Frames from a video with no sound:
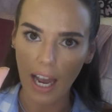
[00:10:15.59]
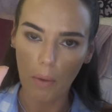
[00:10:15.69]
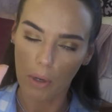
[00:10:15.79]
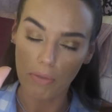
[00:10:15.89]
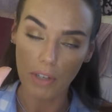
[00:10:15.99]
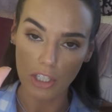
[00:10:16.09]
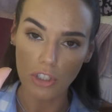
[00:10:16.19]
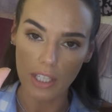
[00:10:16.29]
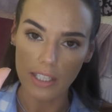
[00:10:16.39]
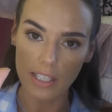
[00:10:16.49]
I would have
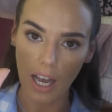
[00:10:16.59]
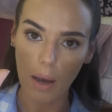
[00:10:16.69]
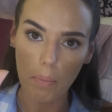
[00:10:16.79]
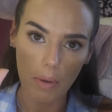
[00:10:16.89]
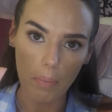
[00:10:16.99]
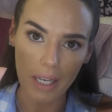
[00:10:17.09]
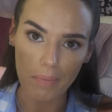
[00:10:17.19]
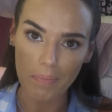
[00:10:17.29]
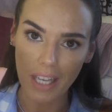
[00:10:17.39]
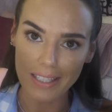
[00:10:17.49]
finished this up, but
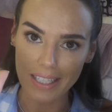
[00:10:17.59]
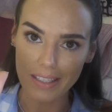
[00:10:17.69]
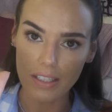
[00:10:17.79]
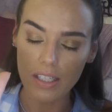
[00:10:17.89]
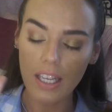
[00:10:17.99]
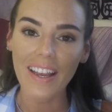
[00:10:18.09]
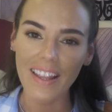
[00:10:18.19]
I didn't.